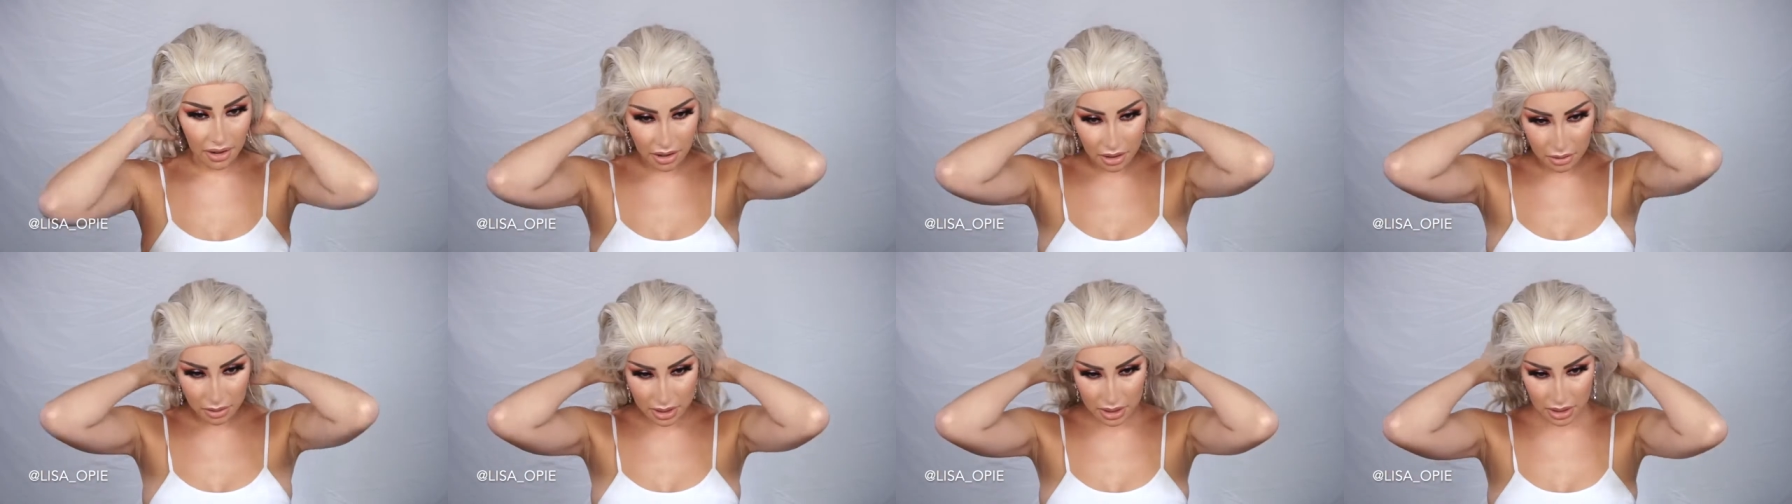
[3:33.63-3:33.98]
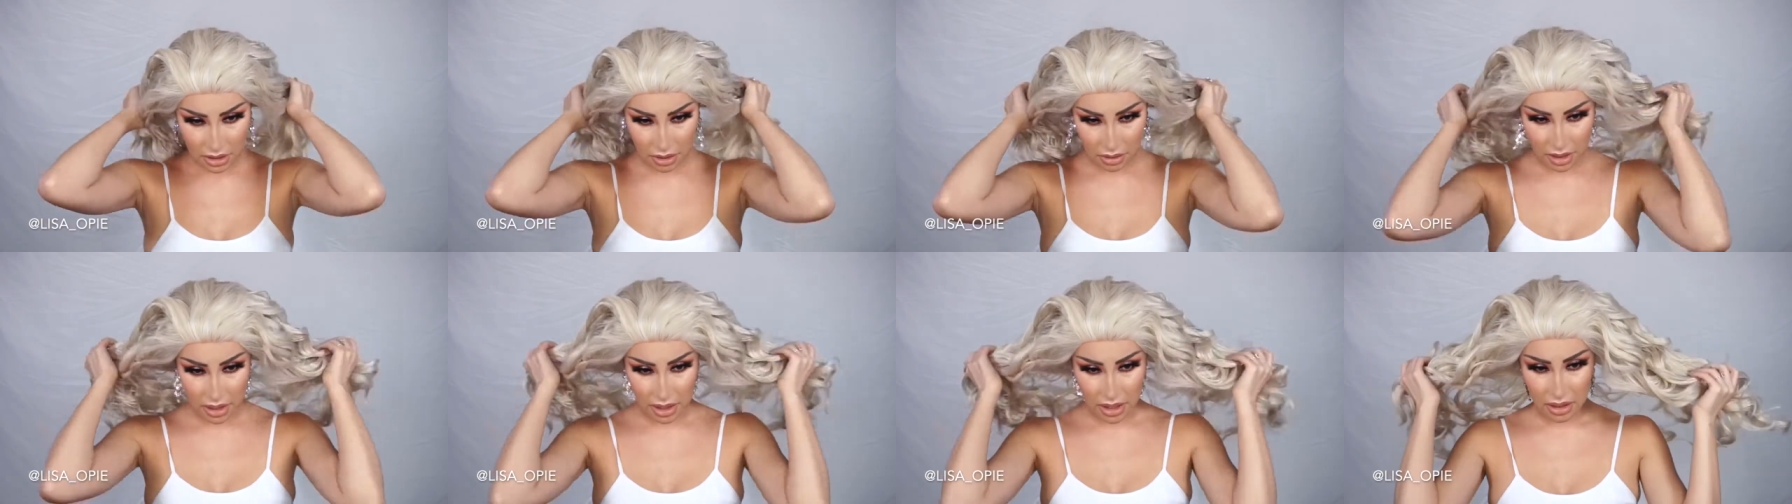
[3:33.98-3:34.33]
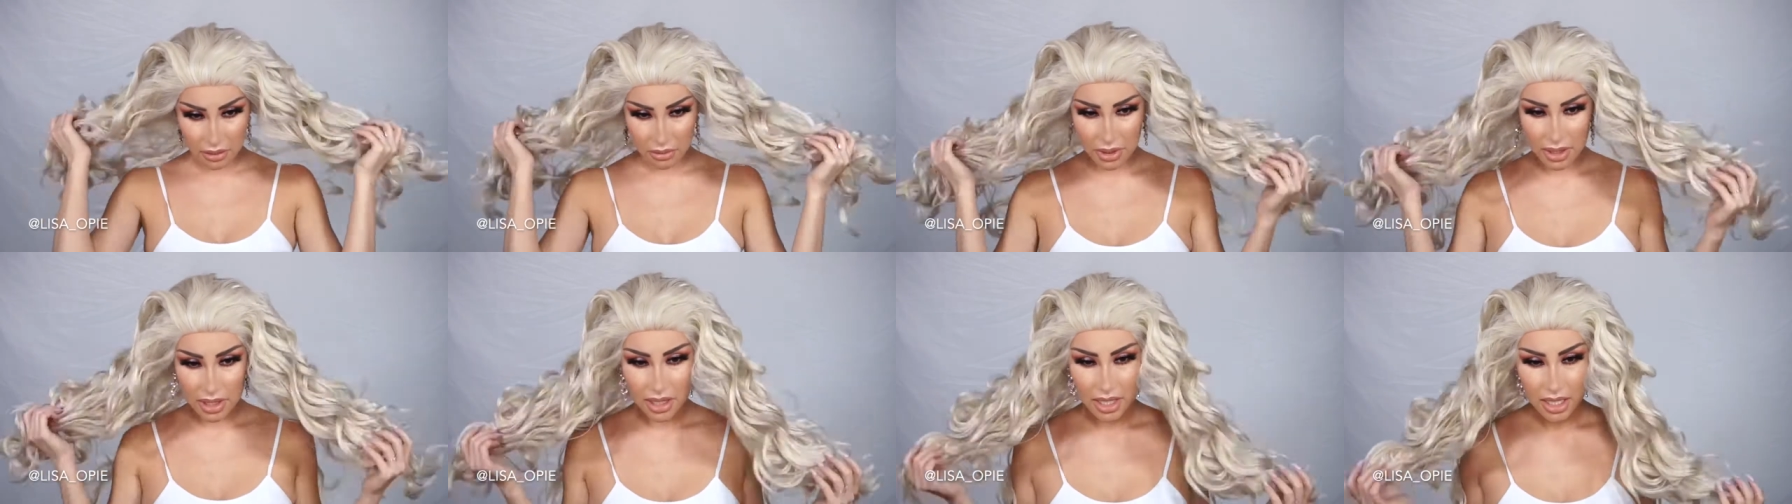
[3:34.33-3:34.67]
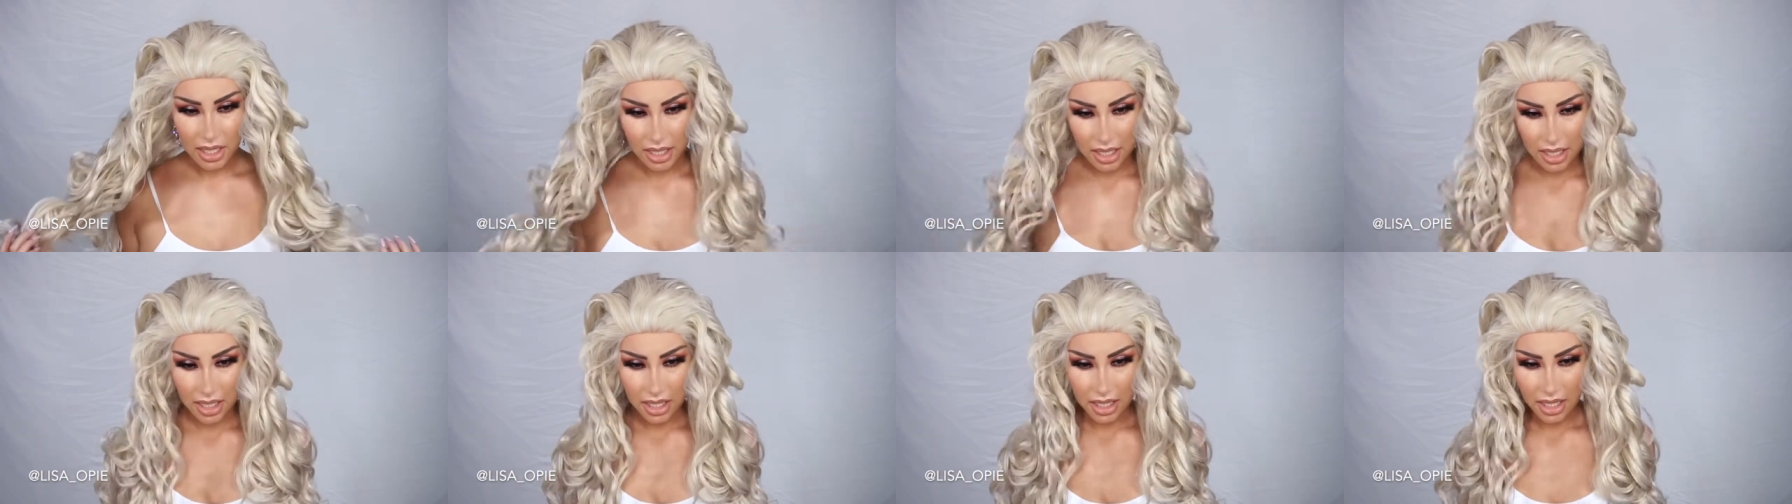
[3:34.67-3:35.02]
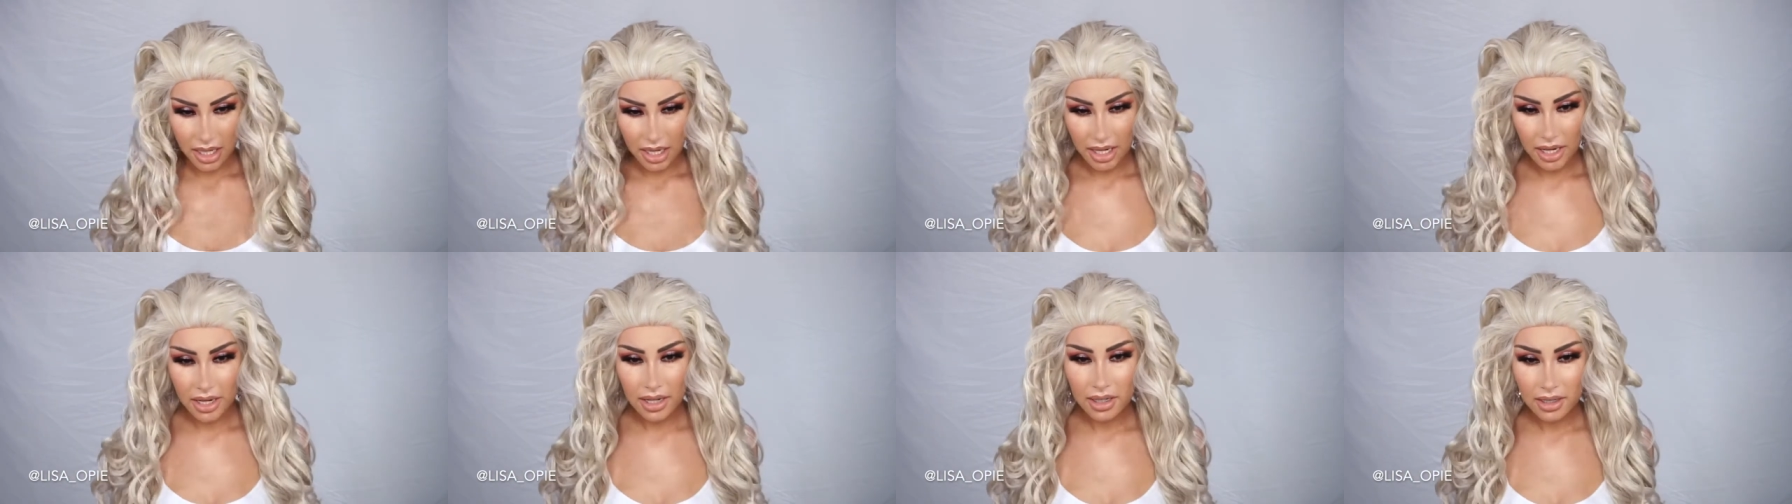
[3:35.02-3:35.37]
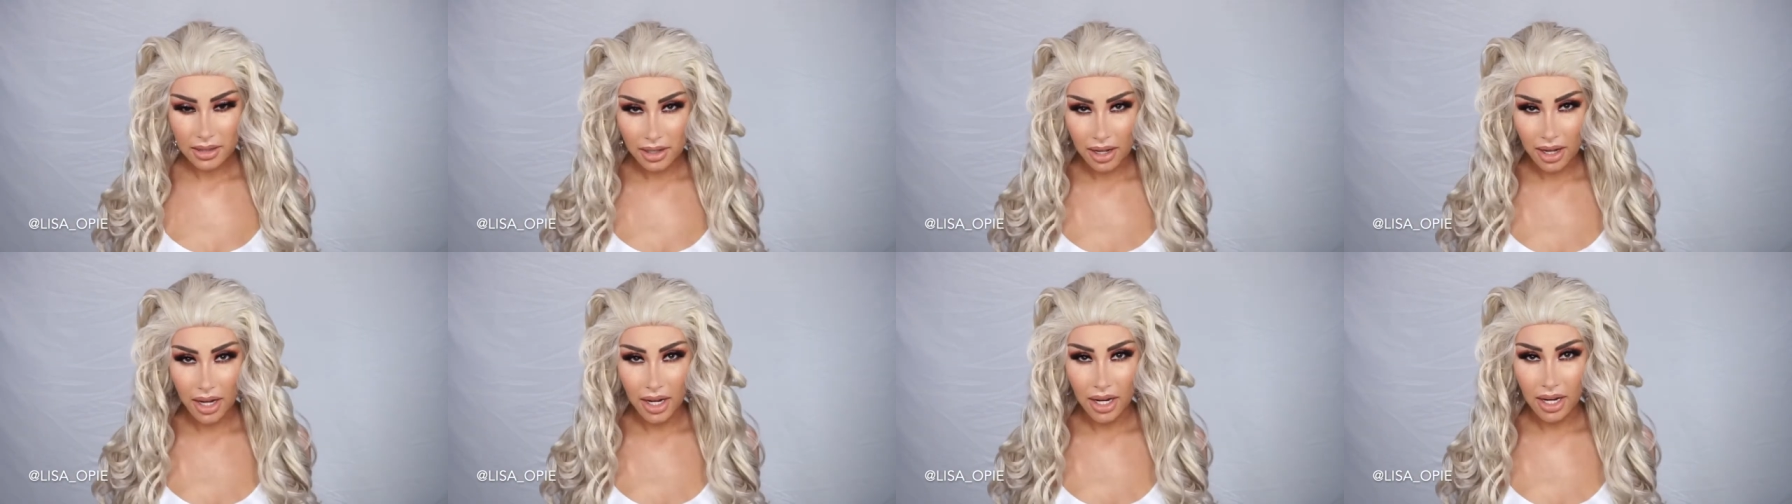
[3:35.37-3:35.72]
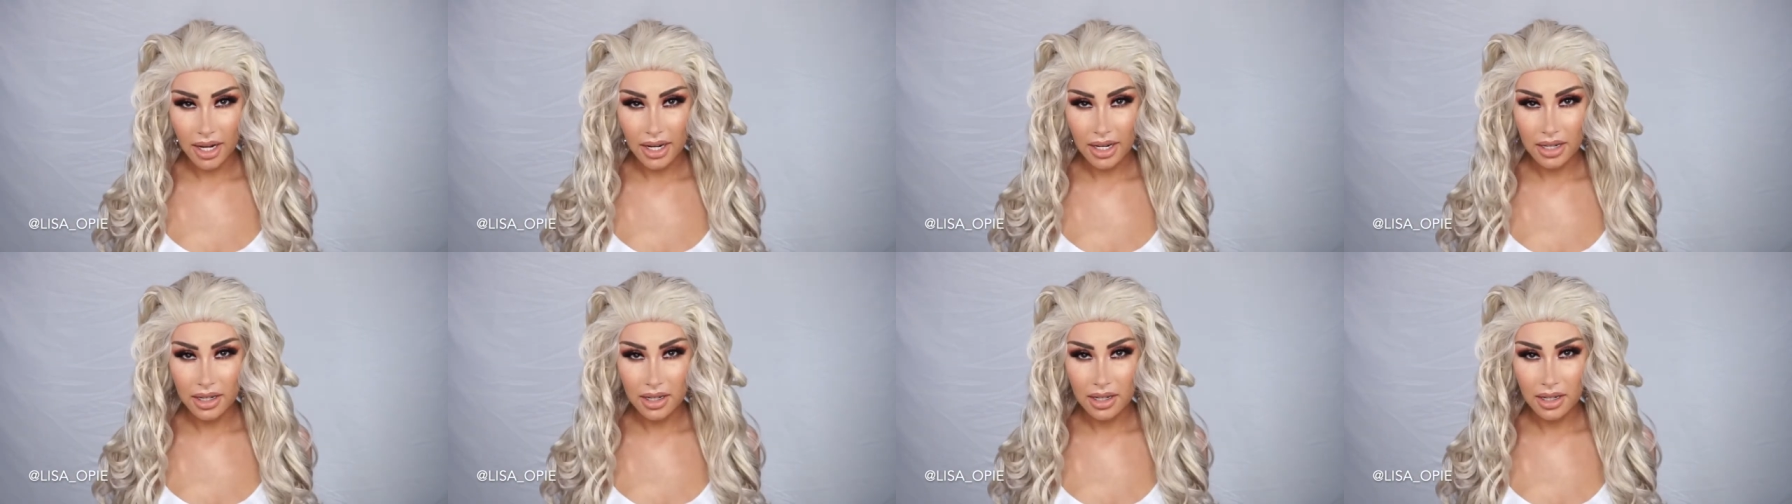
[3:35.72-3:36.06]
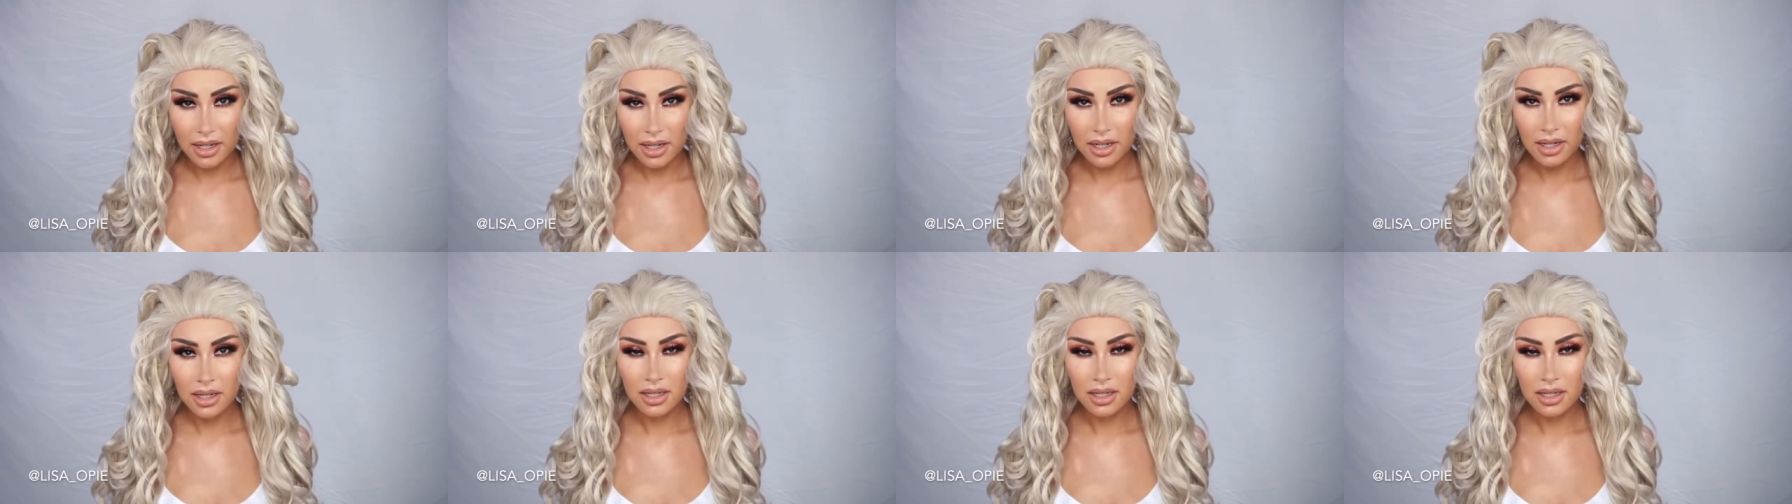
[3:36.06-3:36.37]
don't know what's going on with the hairline.